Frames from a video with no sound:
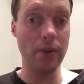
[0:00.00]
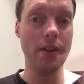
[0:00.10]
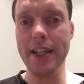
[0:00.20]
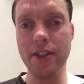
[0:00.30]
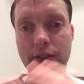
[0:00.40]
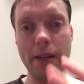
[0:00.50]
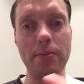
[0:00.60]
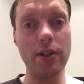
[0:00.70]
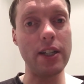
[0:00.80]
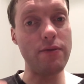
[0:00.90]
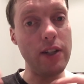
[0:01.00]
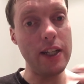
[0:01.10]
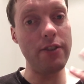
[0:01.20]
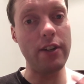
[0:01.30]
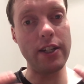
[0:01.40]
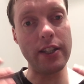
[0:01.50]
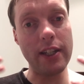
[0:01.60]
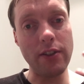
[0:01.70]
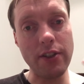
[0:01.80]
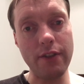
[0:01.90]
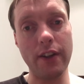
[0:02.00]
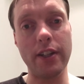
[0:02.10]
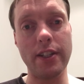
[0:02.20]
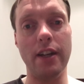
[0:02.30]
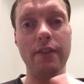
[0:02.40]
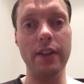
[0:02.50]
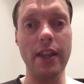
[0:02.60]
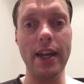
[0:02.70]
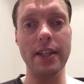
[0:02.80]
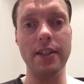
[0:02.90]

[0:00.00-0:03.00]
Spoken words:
And it's a great book. It's really interesting. There's lots of fun stuff in there.